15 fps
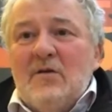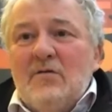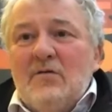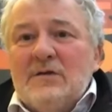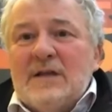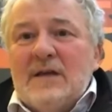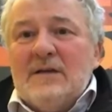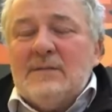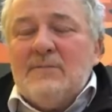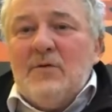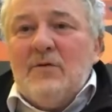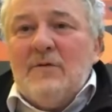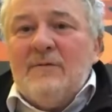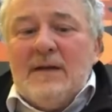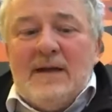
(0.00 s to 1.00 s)
hooks that
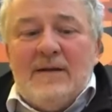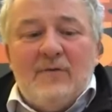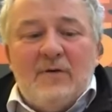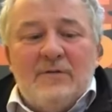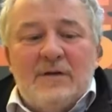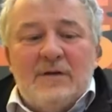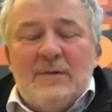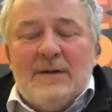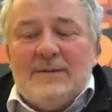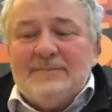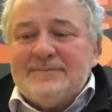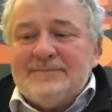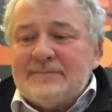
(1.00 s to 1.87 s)
smoked flavour onto it.